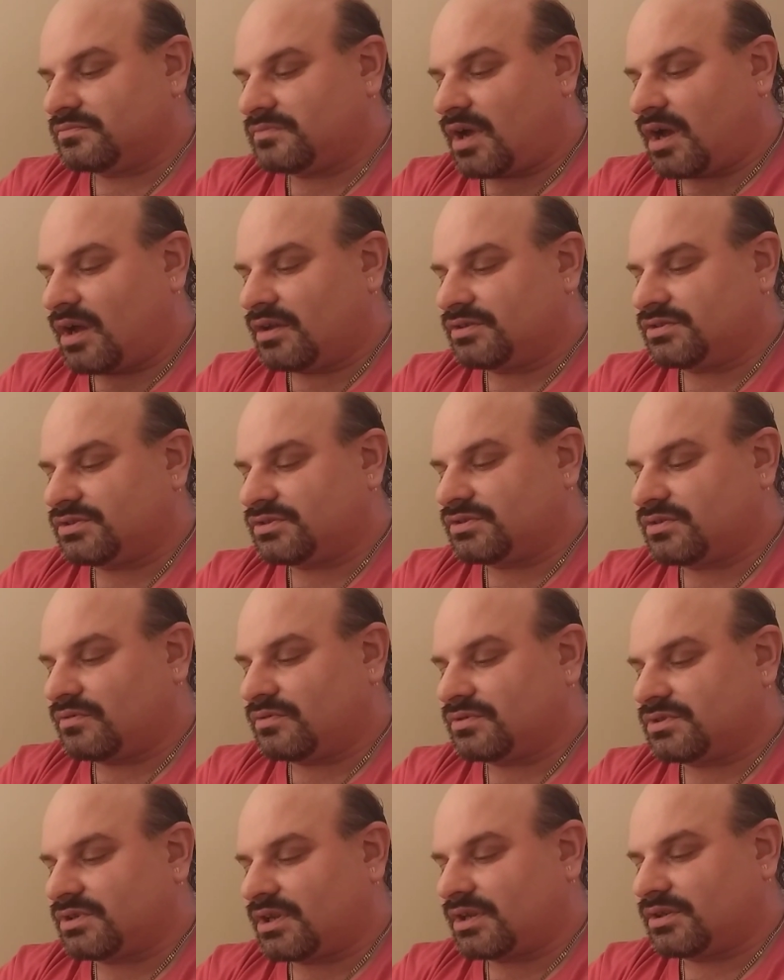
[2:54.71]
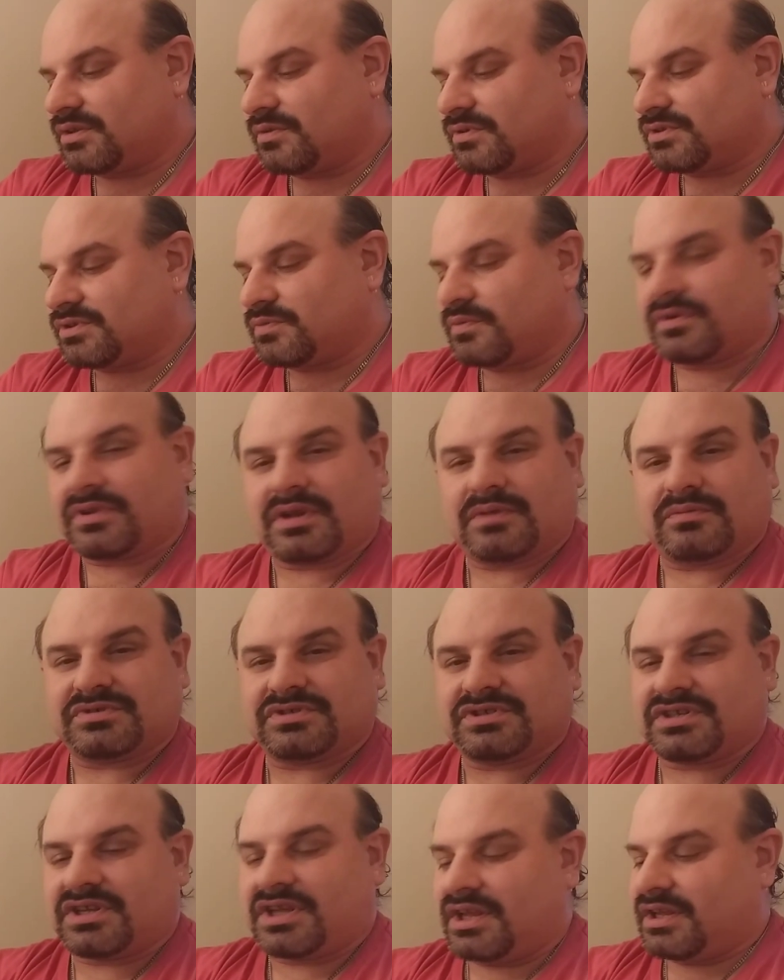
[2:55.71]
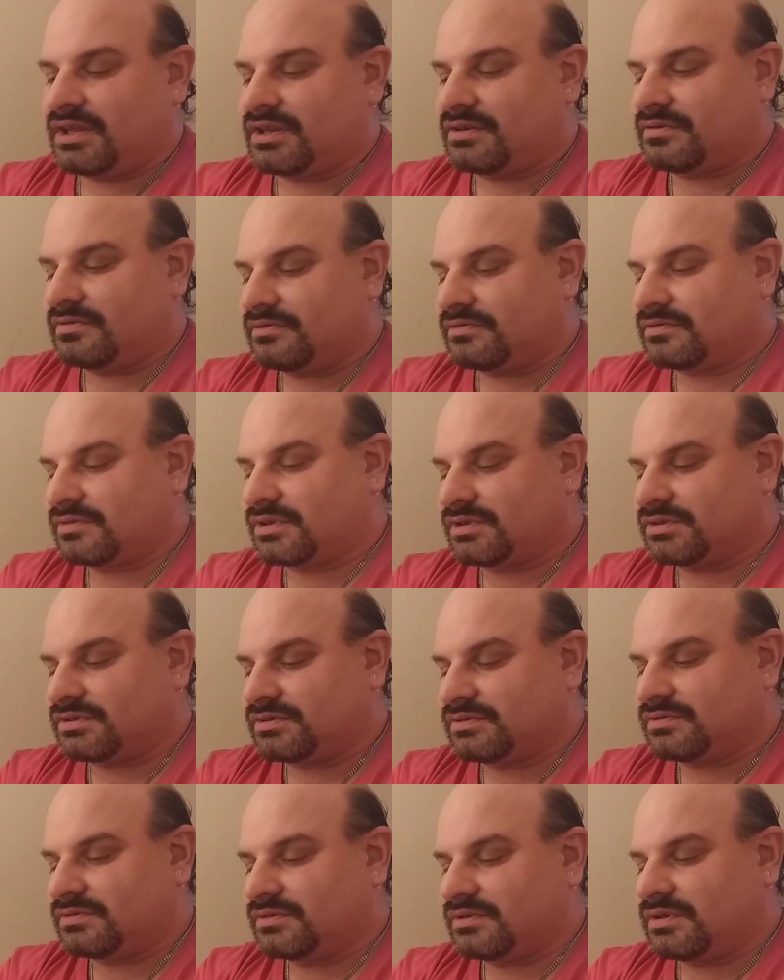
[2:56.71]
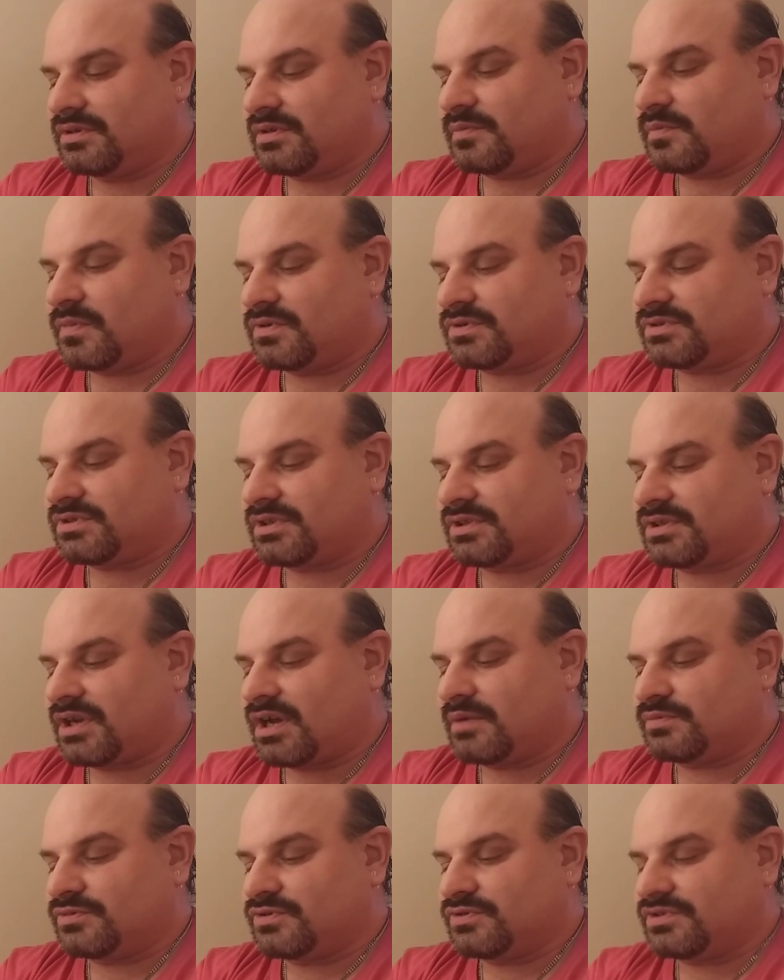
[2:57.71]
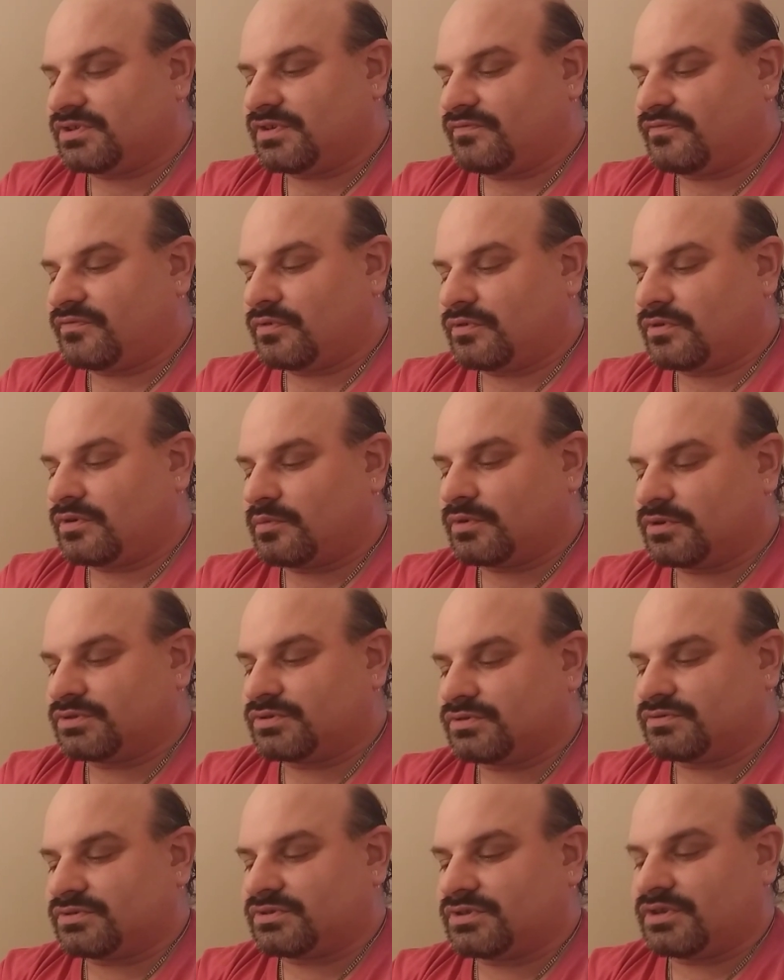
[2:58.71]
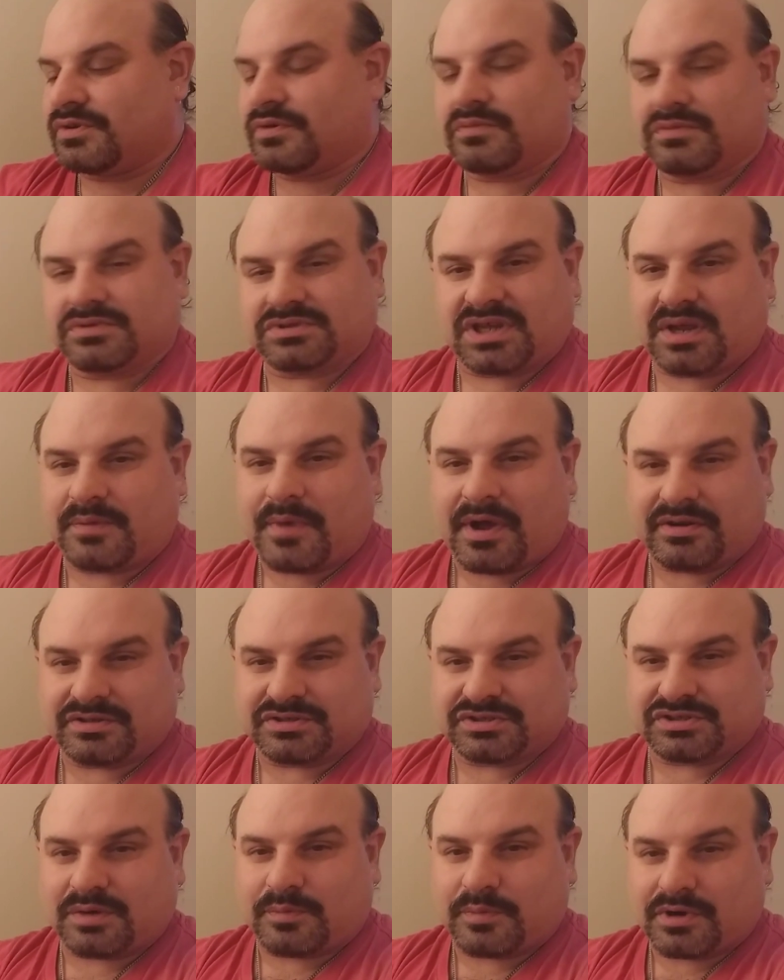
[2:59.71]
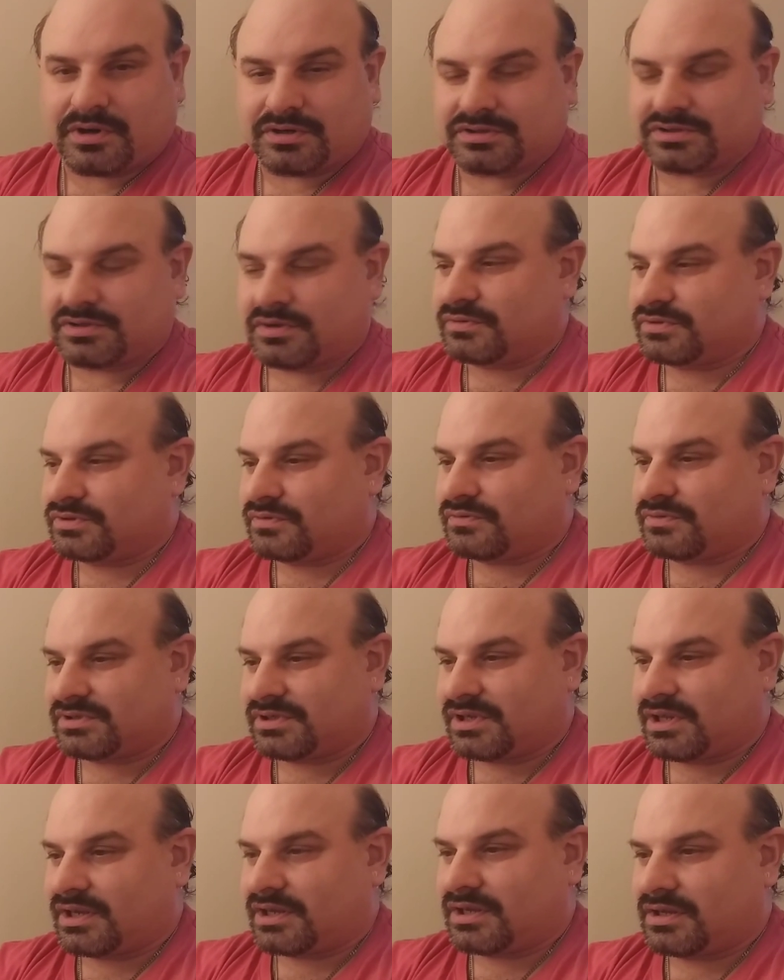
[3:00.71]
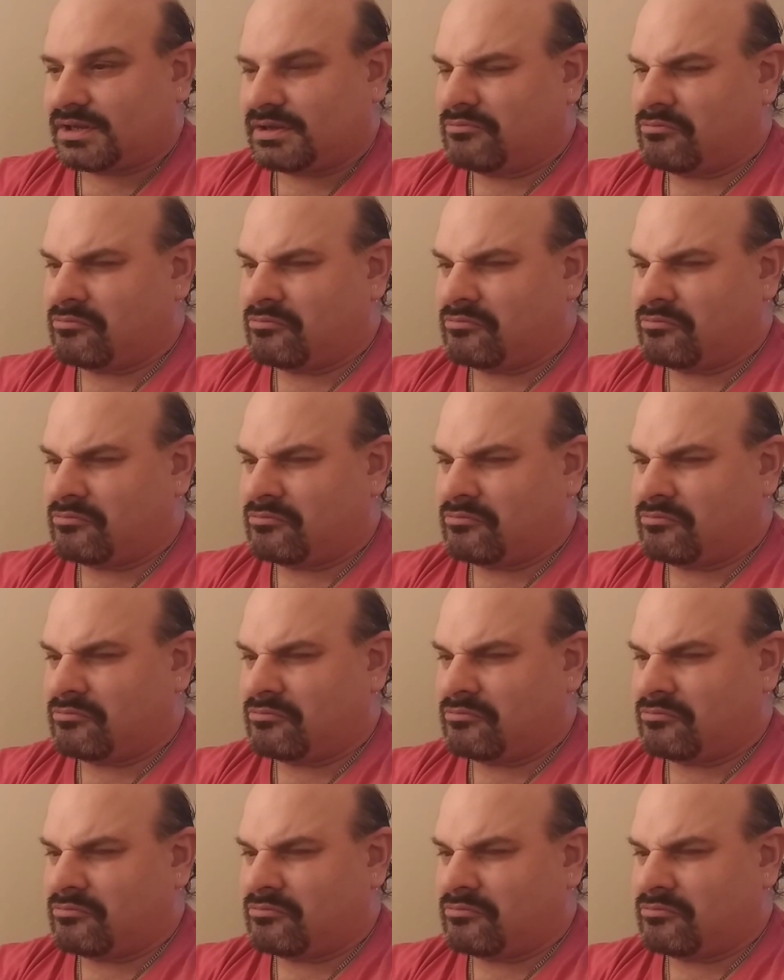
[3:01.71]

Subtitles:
I just always liked the ones where they were skiing, because most of the time juicy fruit commercials, the new ones came out in the summer, so it was always like,